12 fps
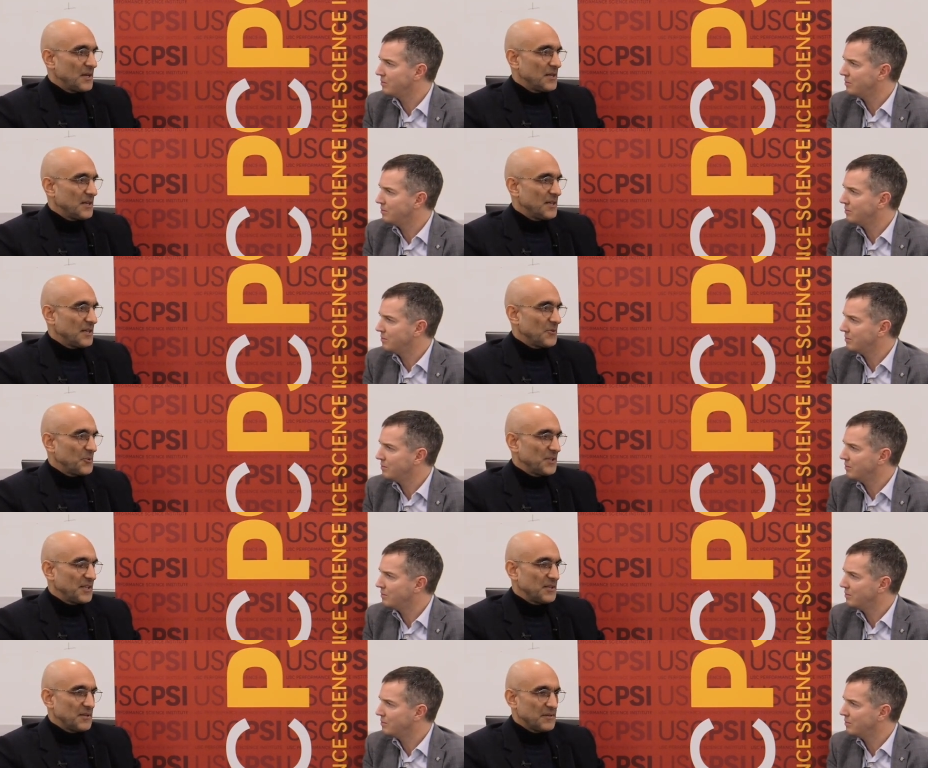
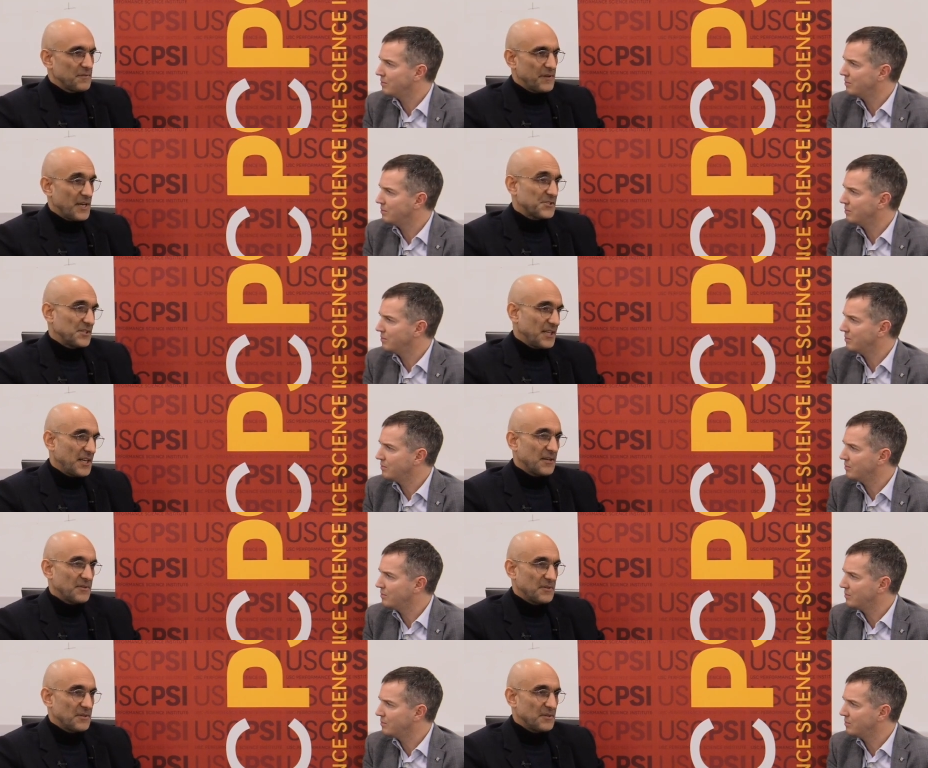Speaker 1: Really
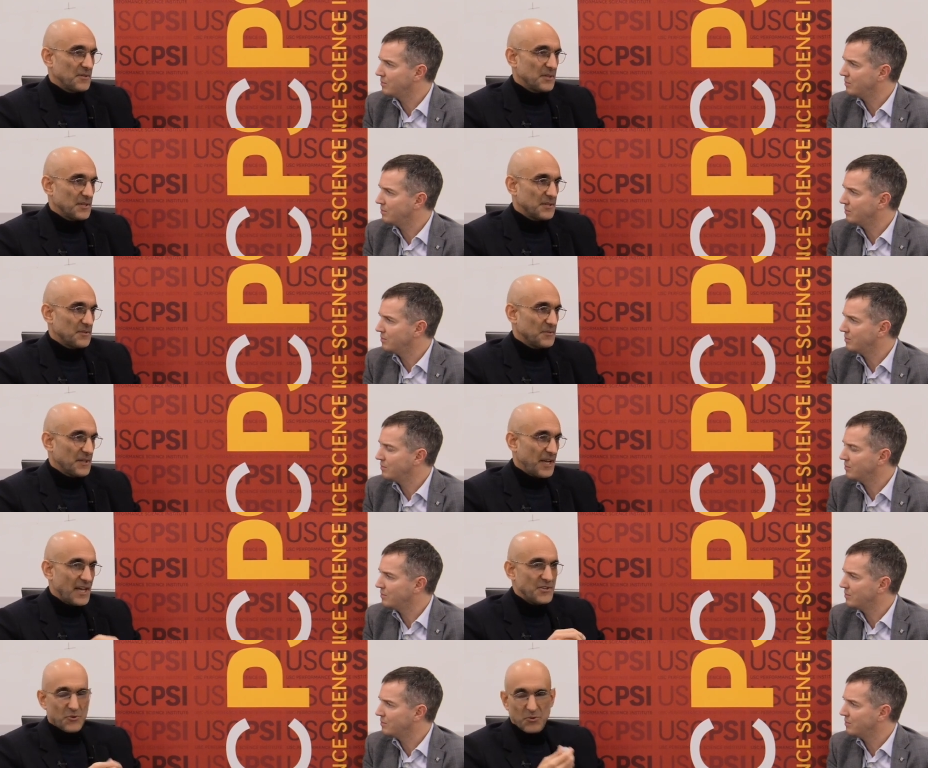fascinating,
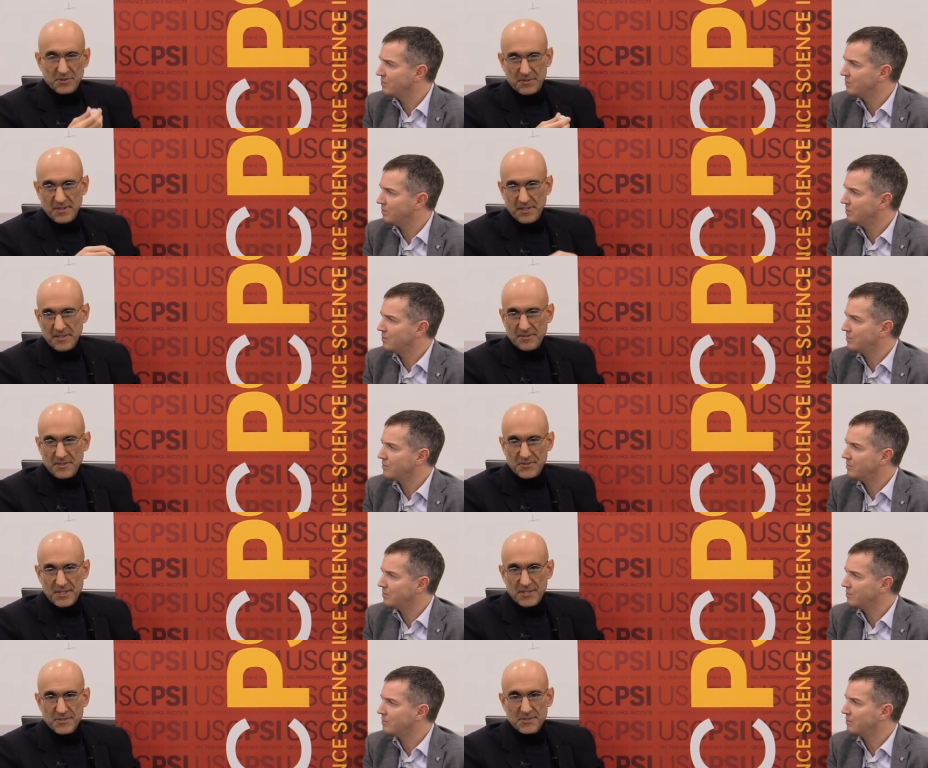age-old
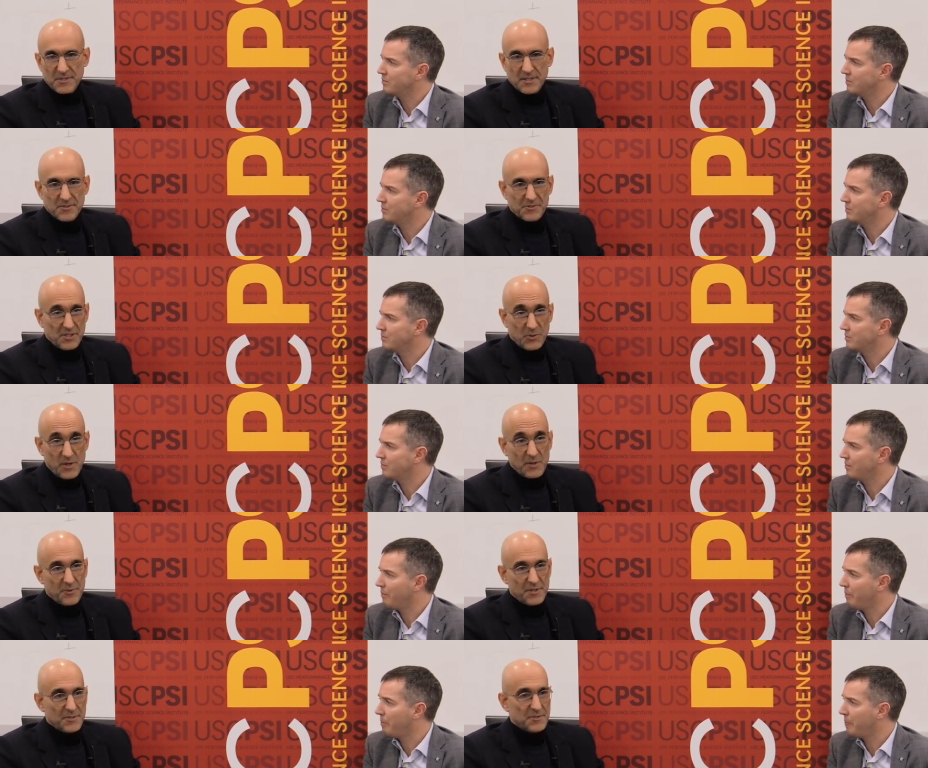disease, still
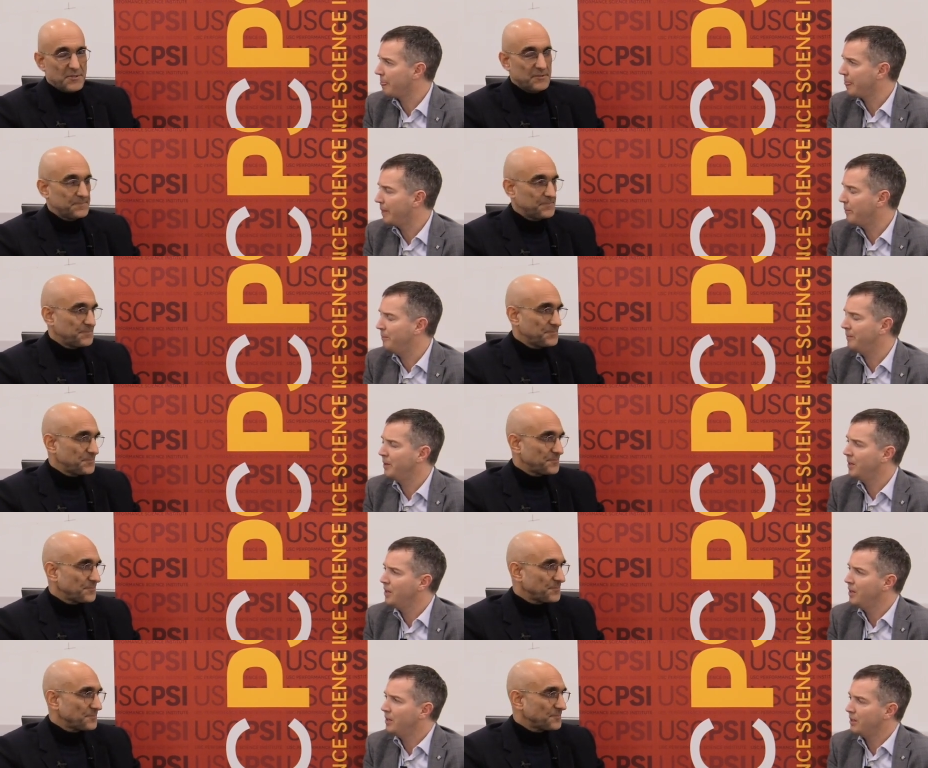around with us.
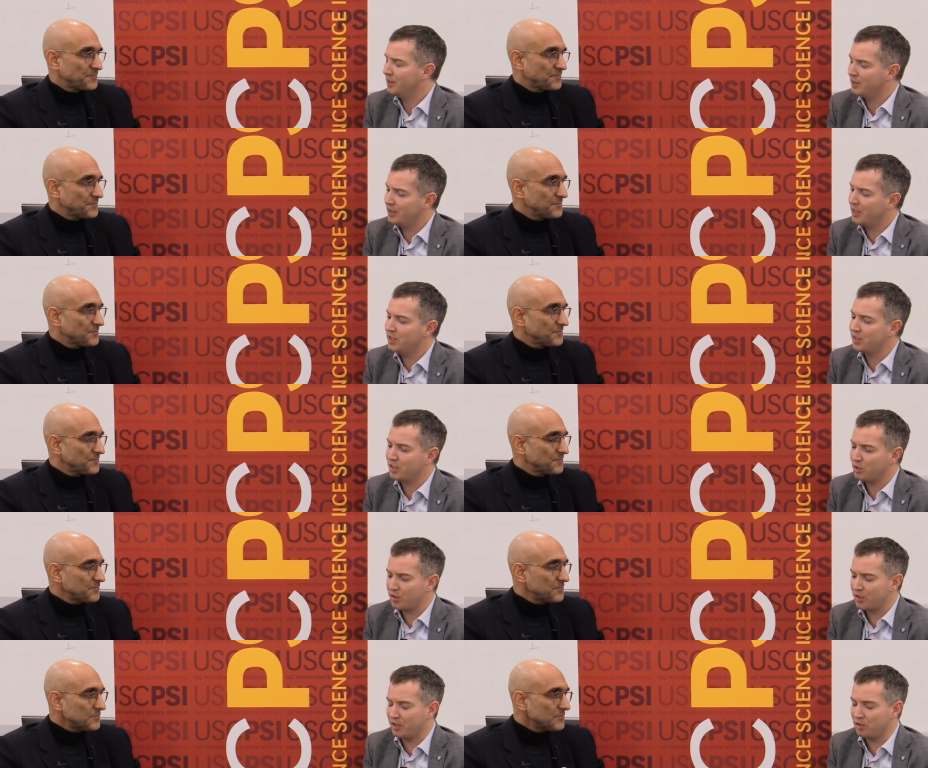
Speaker 2: It is
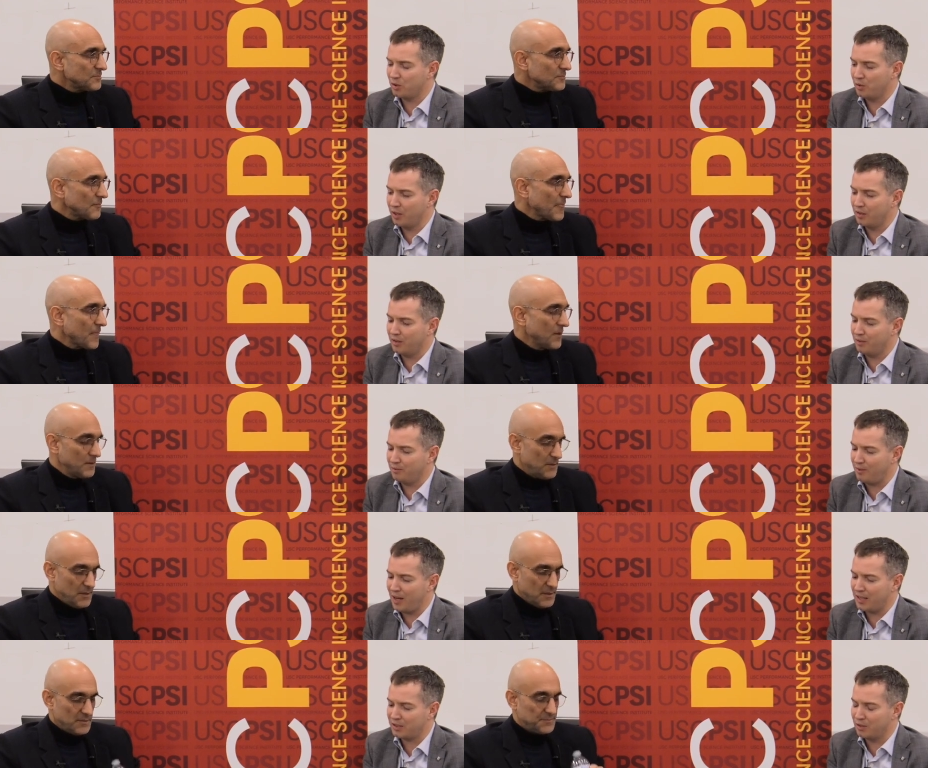interesting, so that the
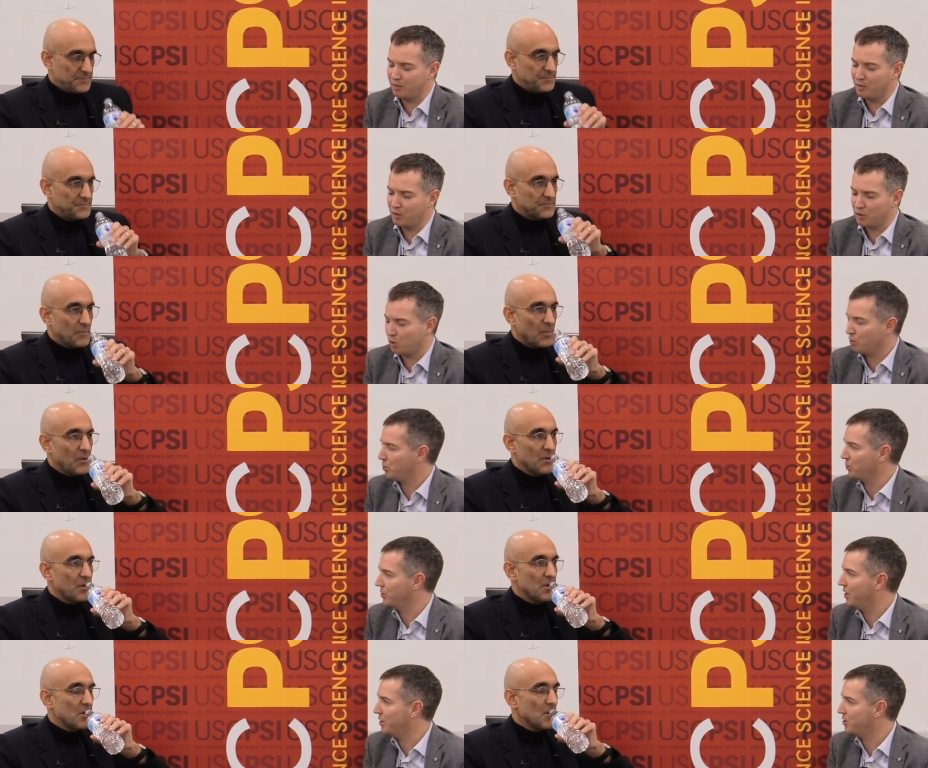fact of the
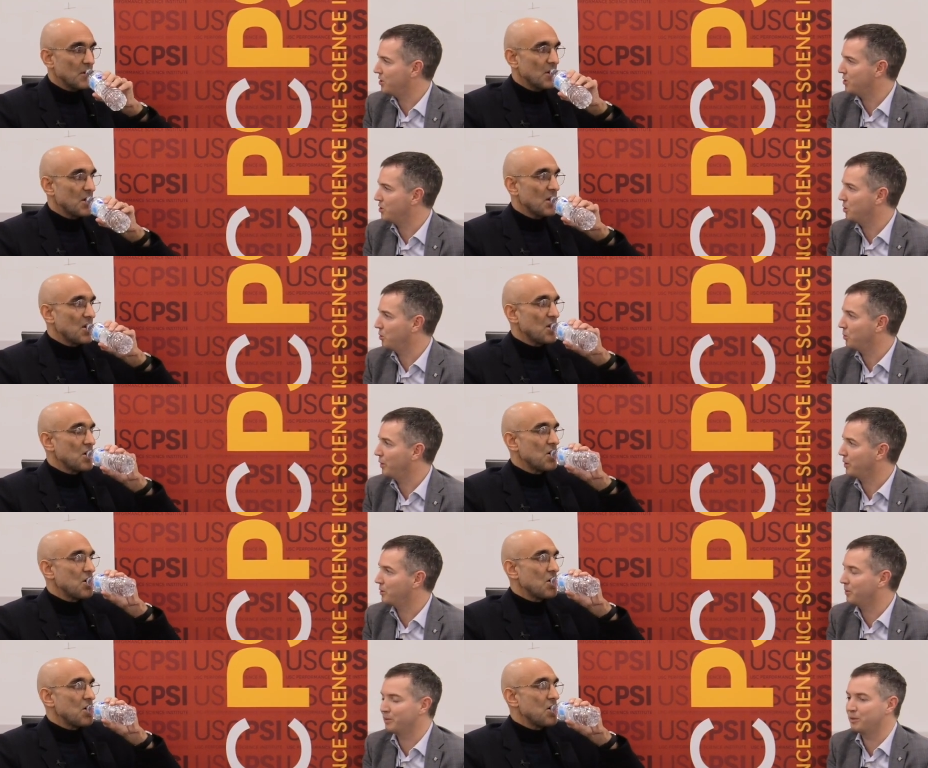social touch is so
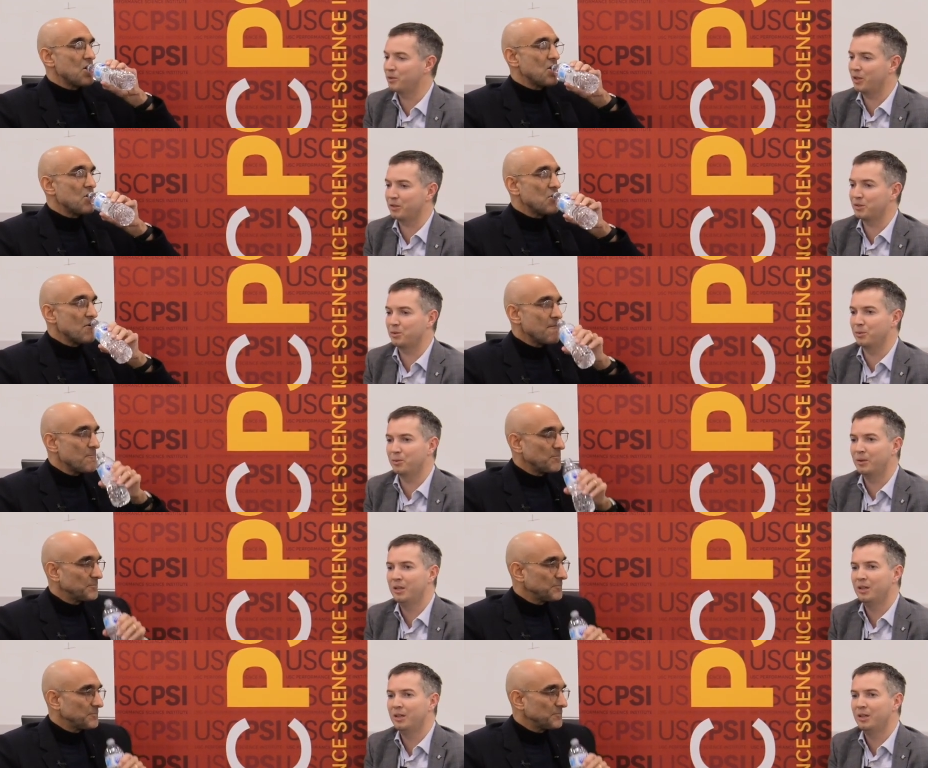critical. When you talk to,